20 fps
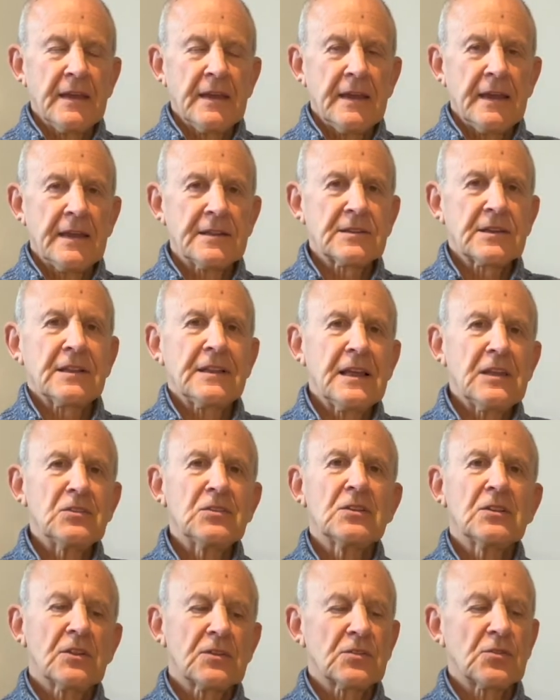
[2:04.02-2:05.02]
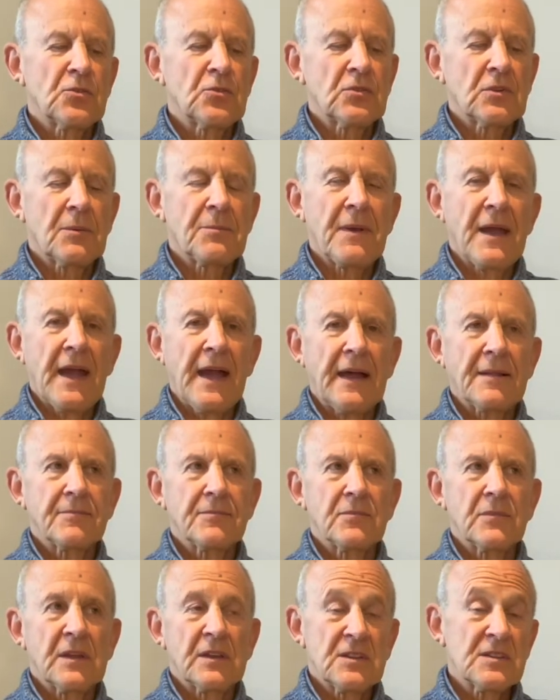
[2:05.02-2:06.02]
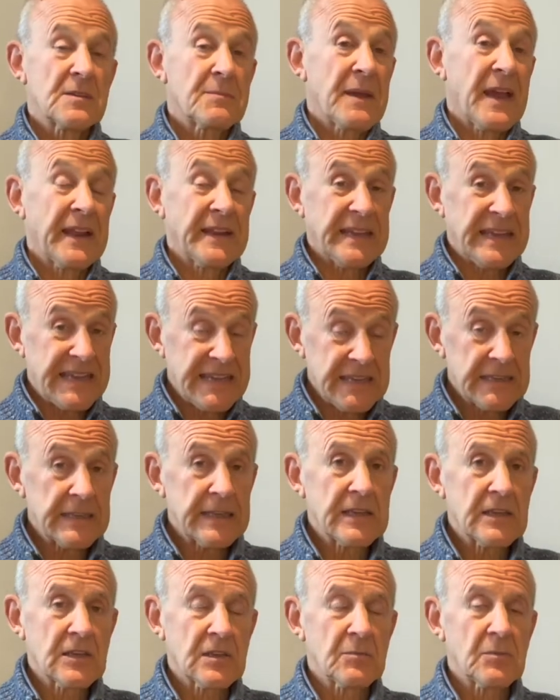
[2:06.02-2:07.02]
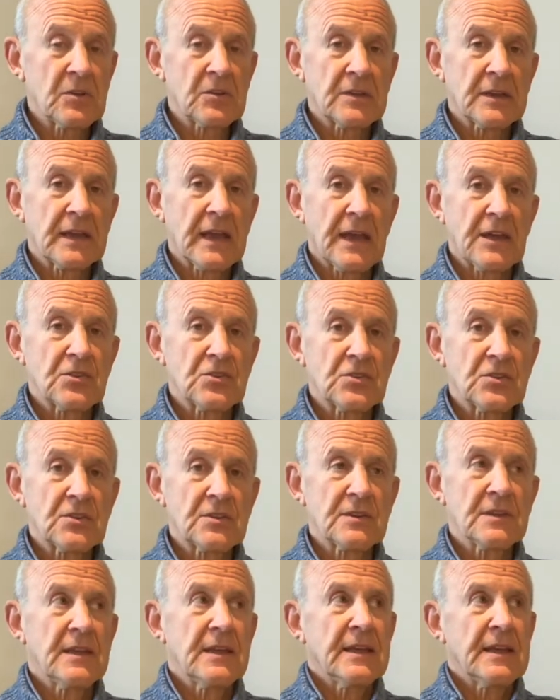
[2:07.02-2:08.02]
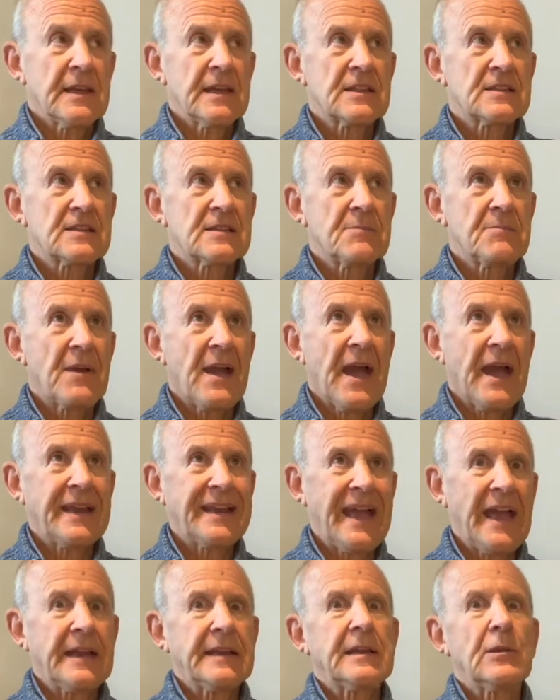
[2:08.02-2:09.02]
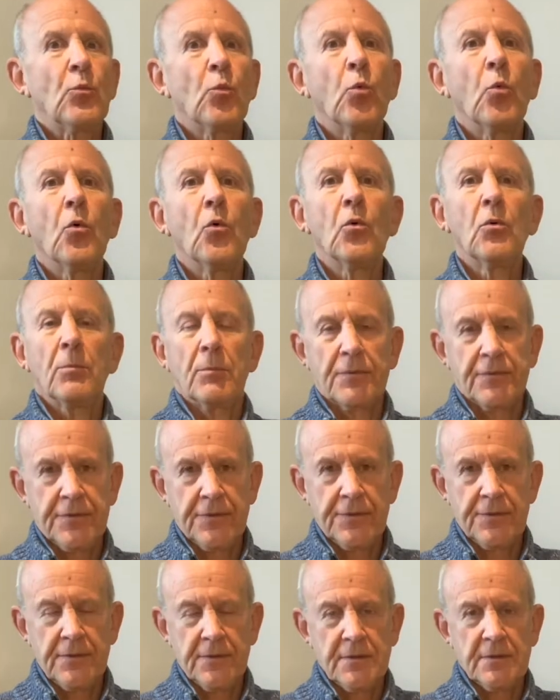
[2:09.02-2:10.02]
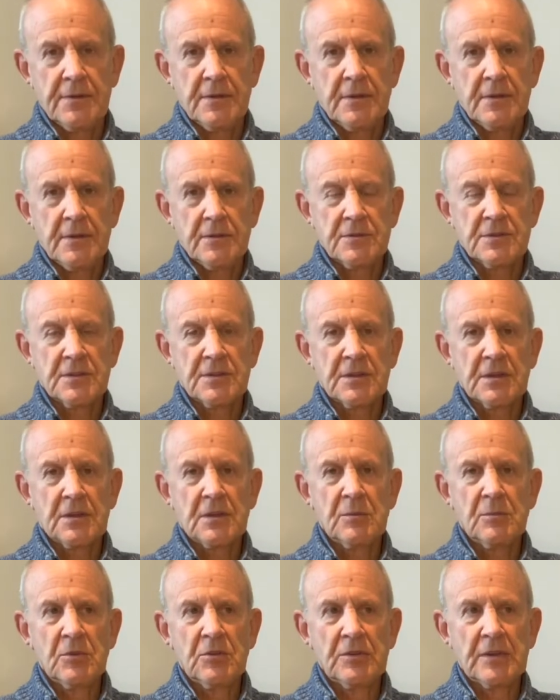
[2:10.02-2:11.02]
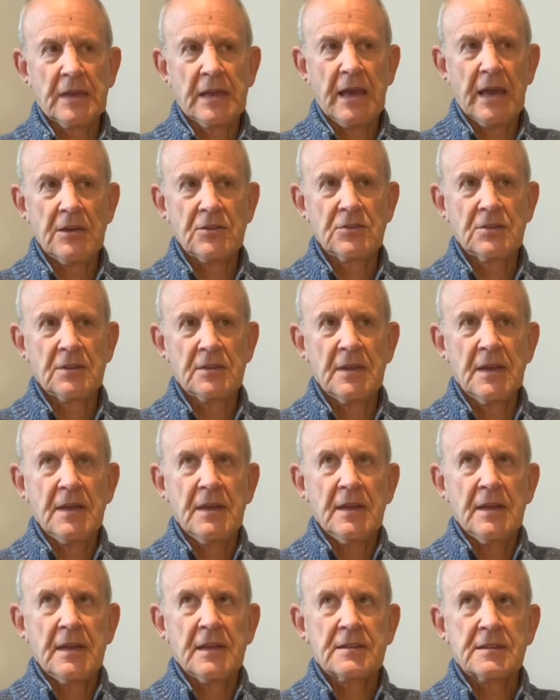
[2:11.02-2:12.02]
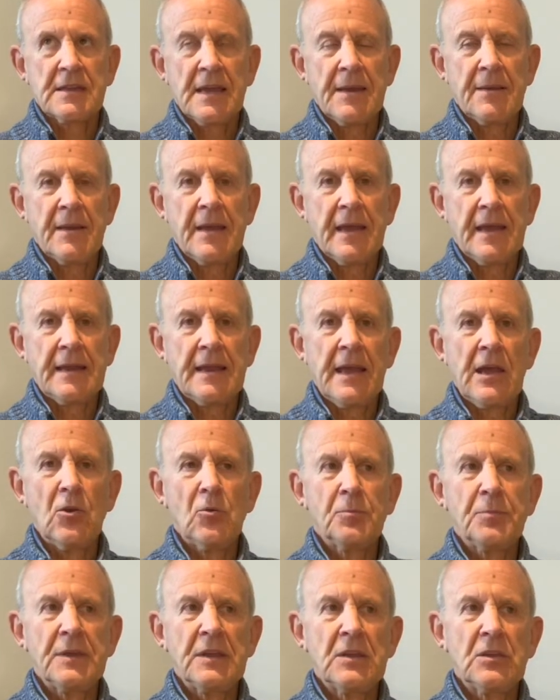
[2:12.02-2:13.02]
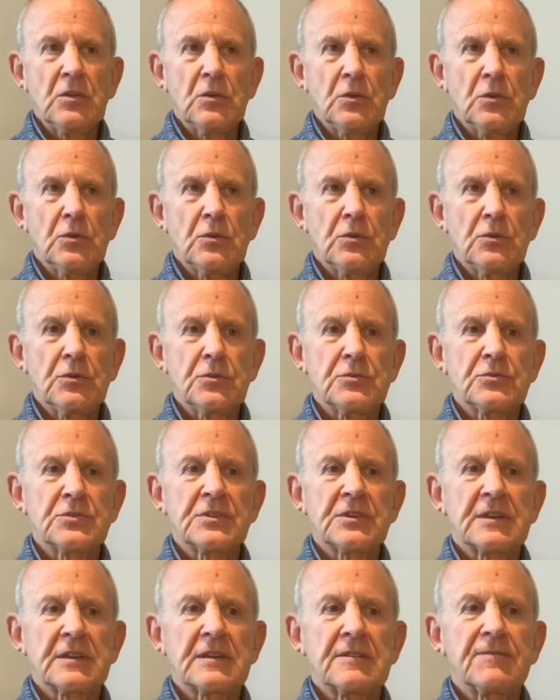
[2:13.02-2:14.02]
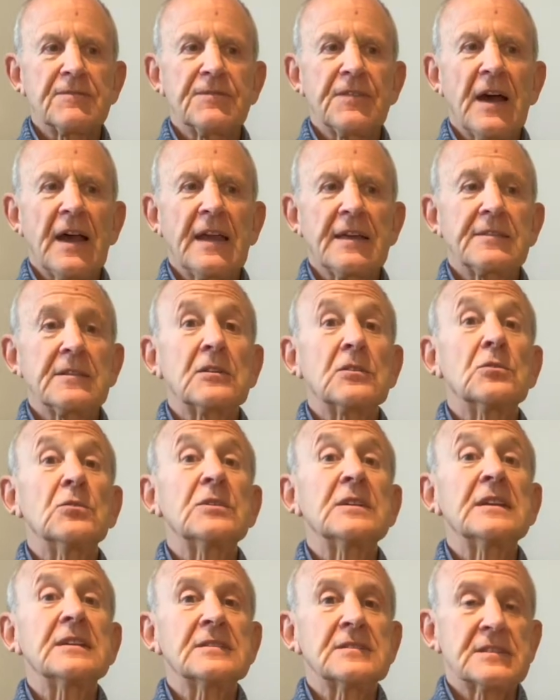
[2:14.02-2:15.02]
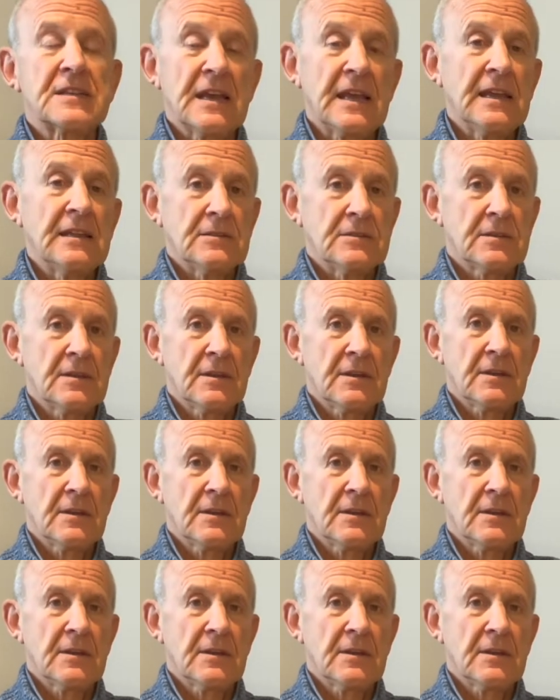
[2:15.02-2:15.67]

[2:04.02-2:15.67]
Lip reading: And calendula is all about, it is about healing communication. It's about adding warmth to the communication. It's about helping you to convey the good intent